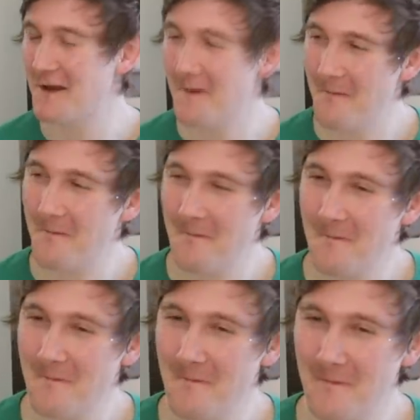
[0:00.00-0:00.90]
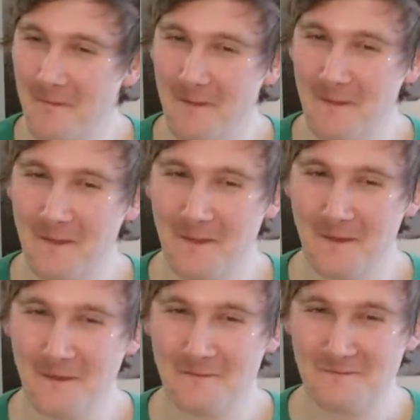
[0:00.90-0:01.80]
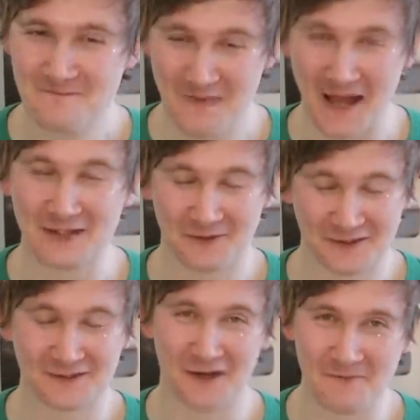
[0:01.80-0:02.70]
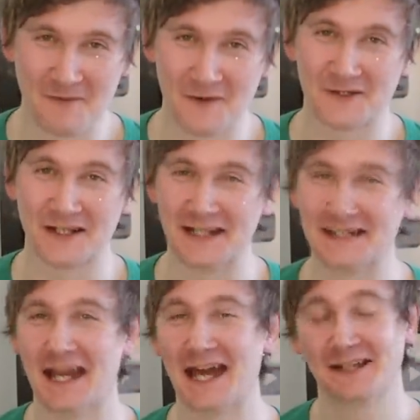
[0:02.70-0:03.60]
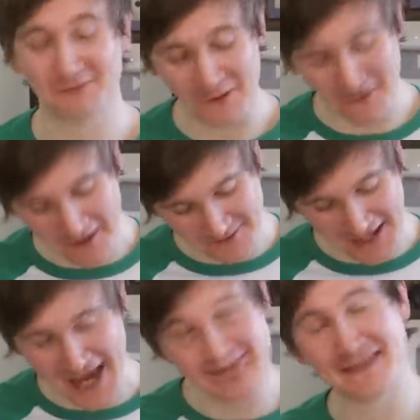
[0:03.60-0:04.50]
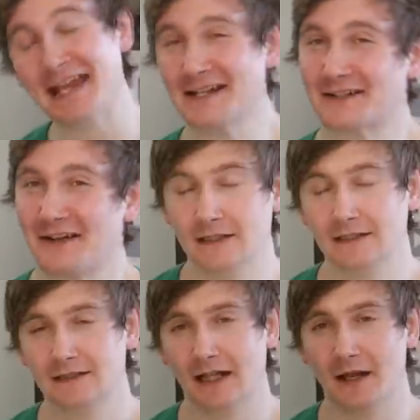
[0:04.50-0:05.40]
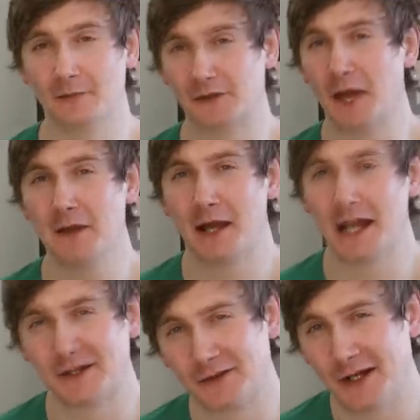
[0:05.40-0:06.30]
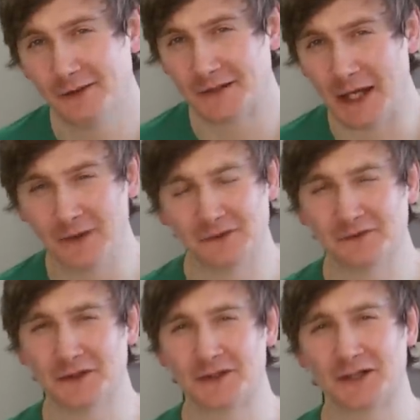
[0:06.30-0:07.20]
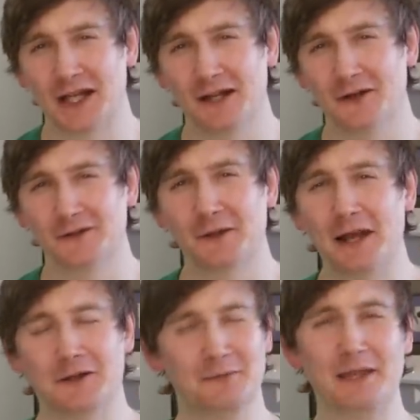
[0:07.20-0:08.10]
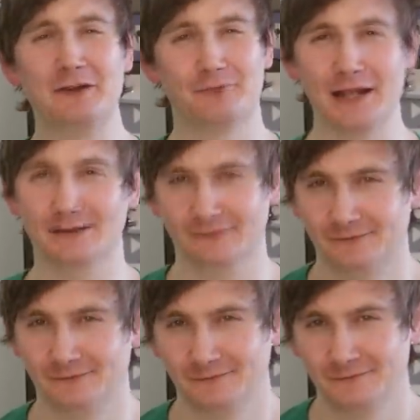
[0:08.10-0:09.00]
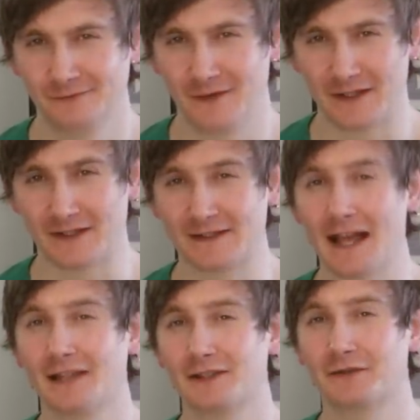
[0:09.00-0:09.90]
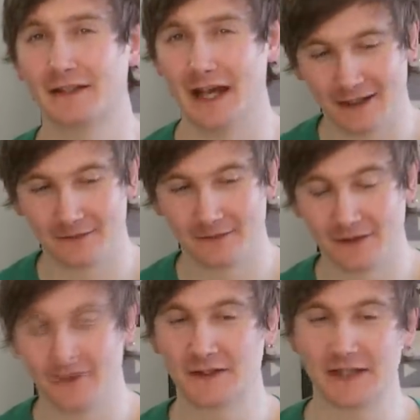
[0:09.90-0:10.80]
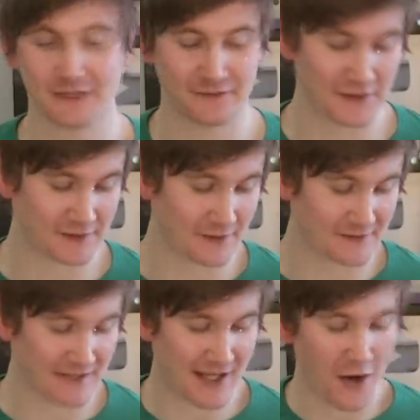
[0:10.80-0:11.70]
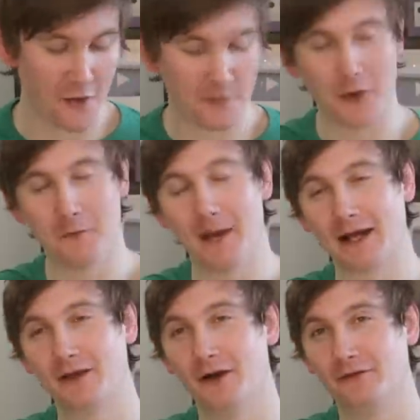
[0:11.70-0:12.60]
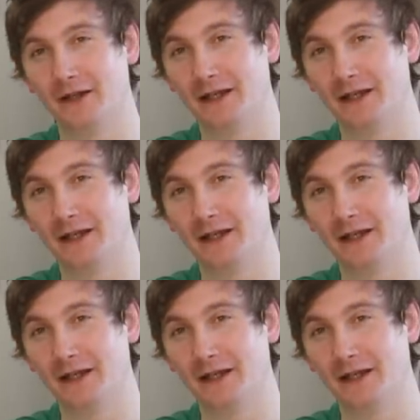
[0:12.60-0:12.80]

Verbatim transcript: that is all that it is. It's that is what no. stop motion in, yes. But uh, to end the intro, um, but to end my intro, the cones of Dunshire also ended up being real, thanks to Settlers of Catan. So first things first, Luke, as I open up my coffee,